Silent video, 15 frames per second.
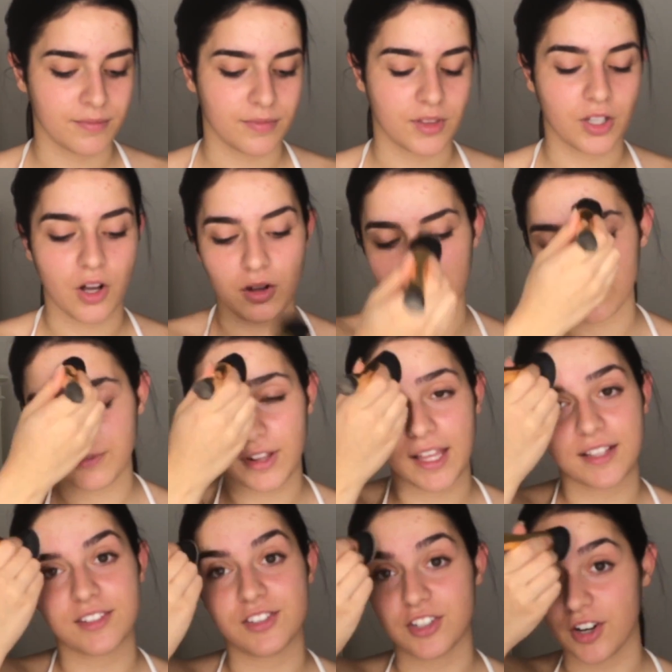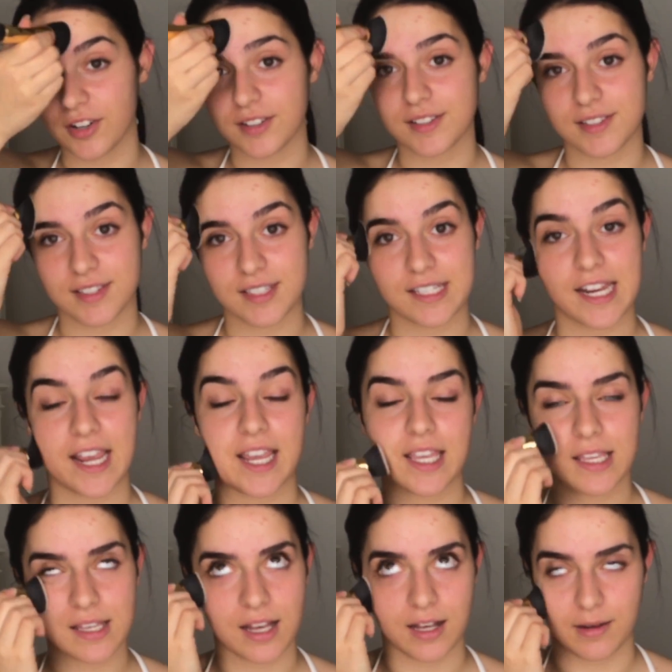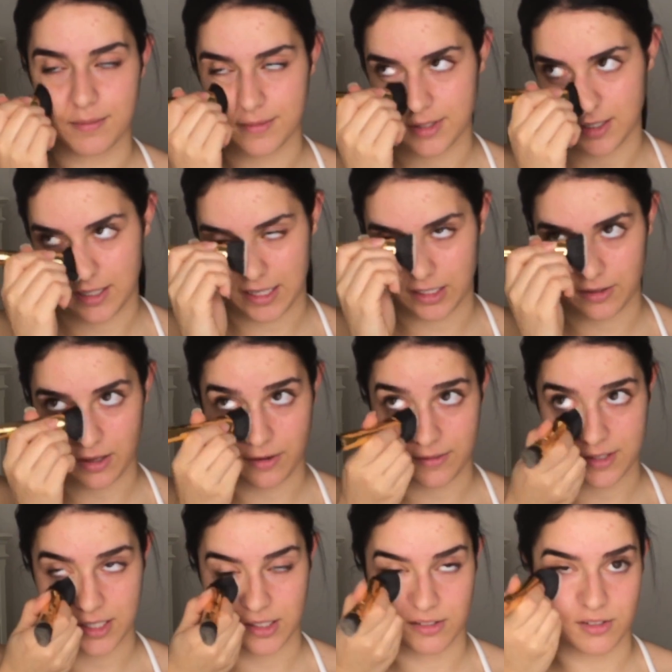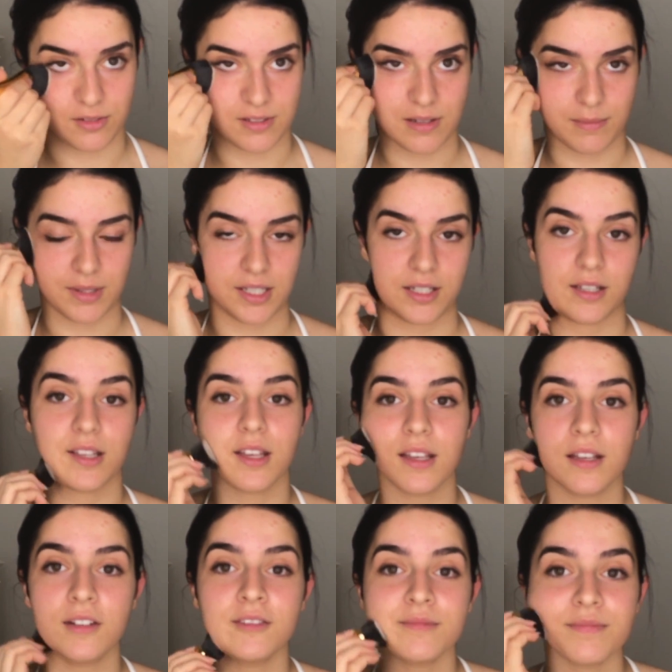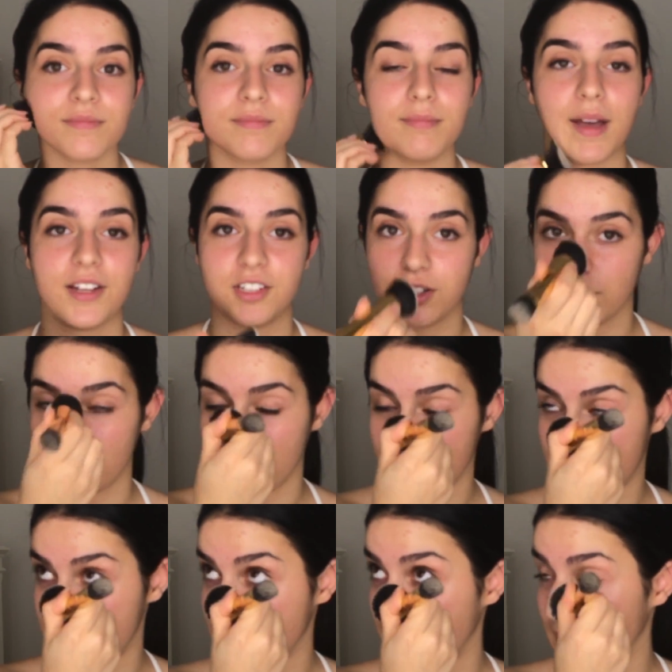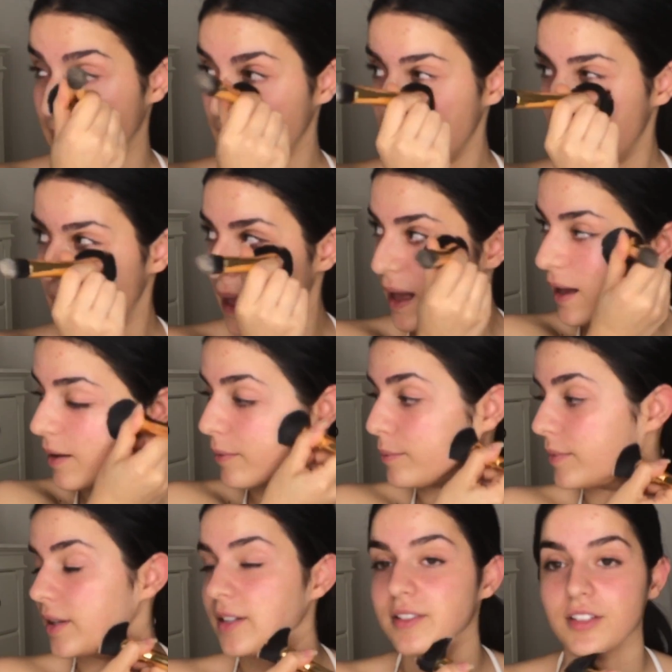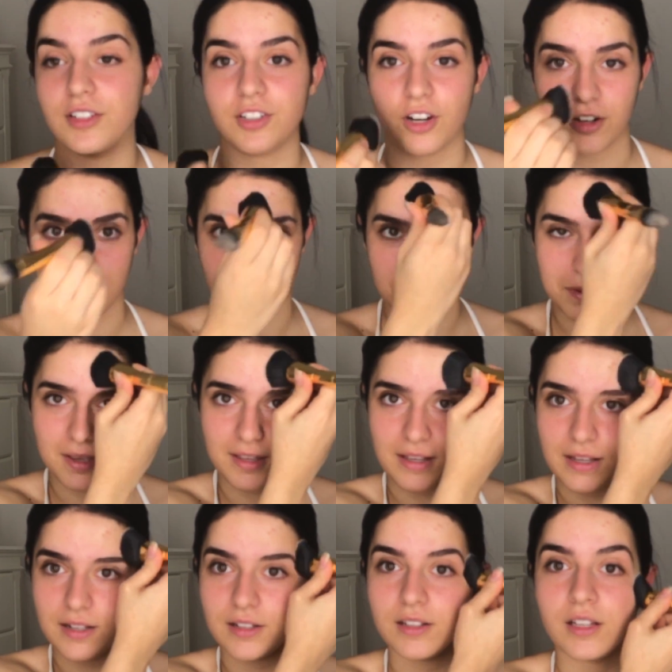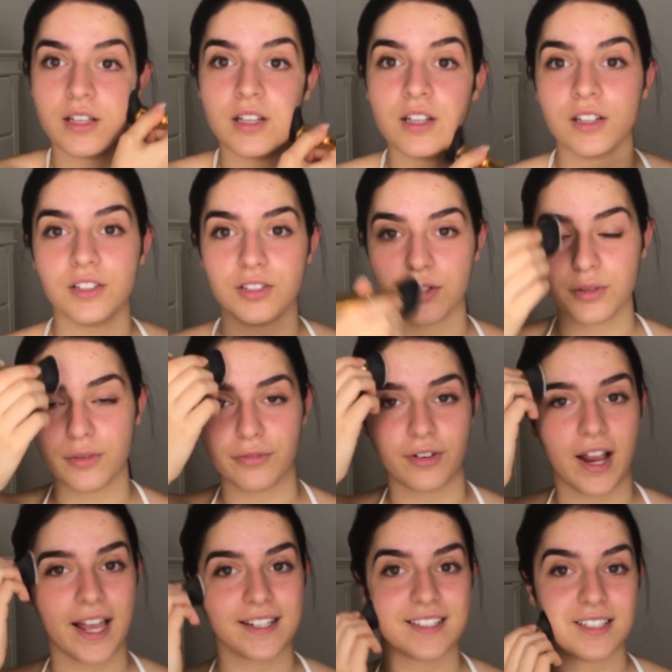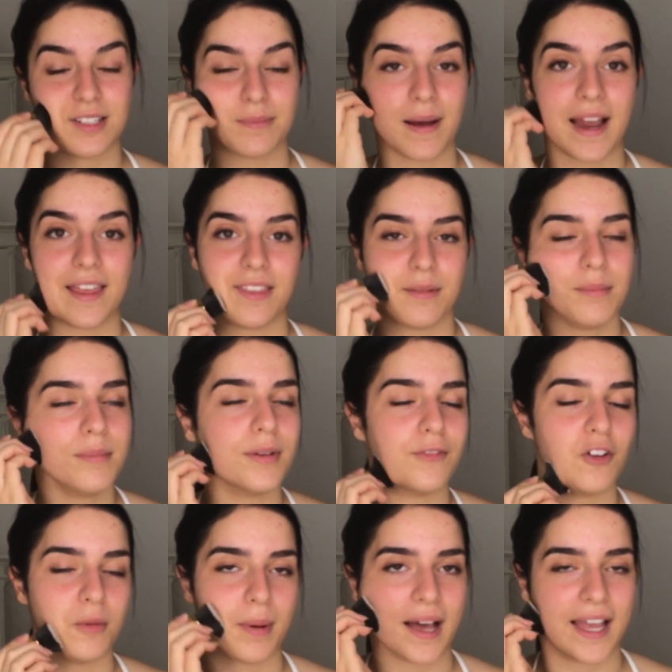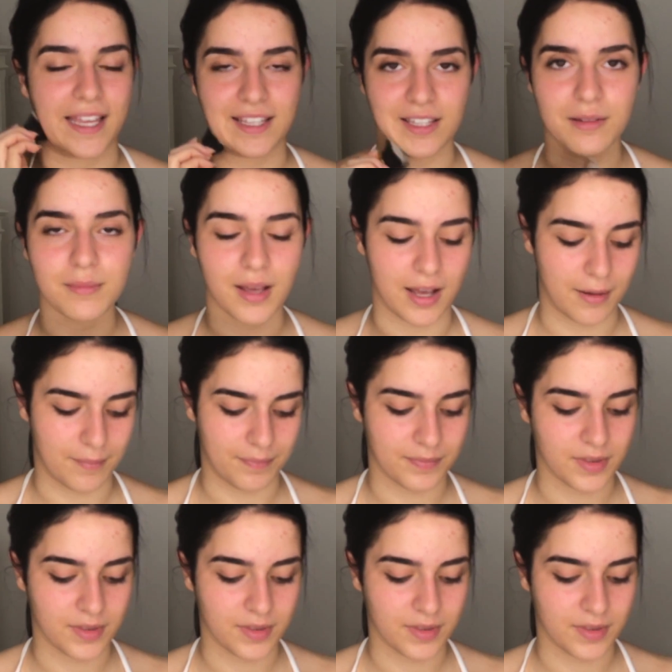The golden flakes don't stay, so like they obviously do something magical with the skin, so don't be too frightened by them before buying them.